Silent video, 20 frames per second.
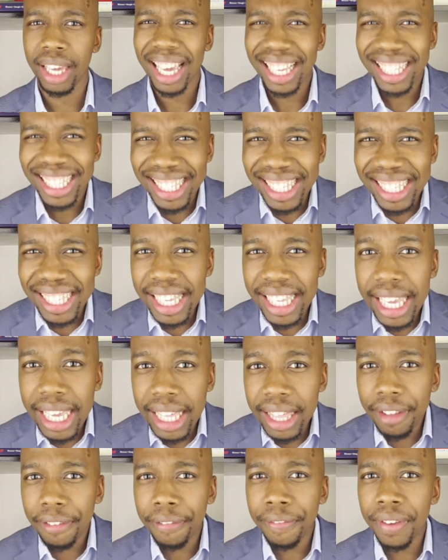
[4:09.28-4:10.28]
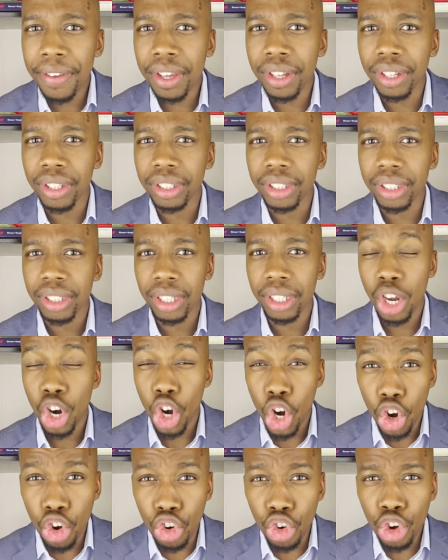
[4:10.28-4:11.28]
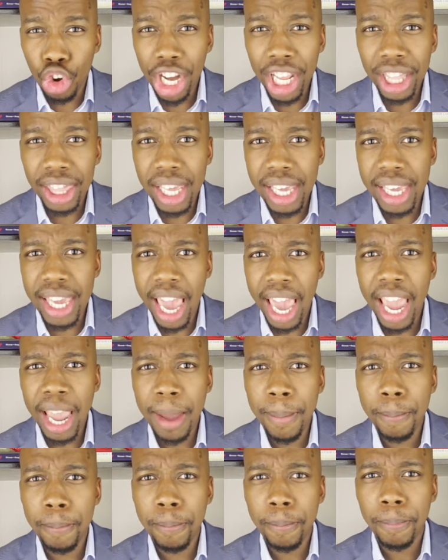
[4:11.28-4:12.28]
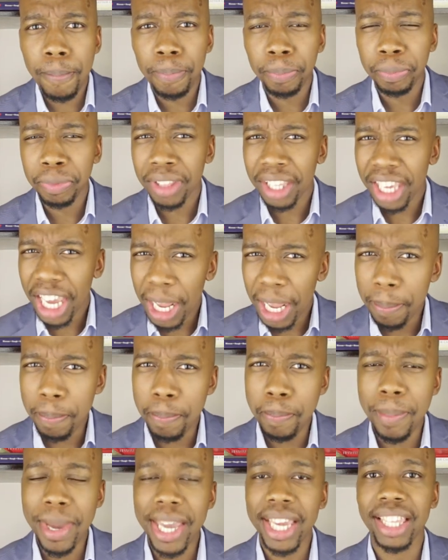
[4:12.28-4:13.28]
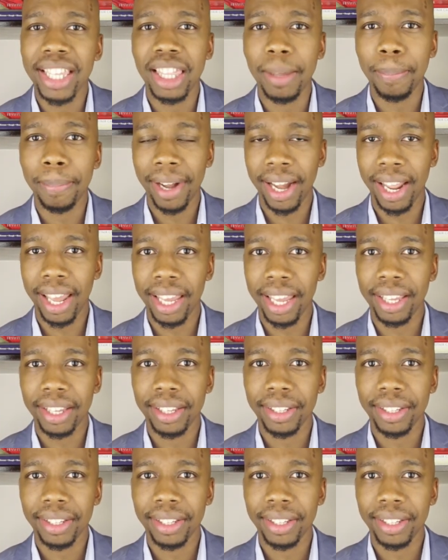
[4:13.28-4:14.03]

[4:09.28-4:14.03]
See the field, read the game, and make the play.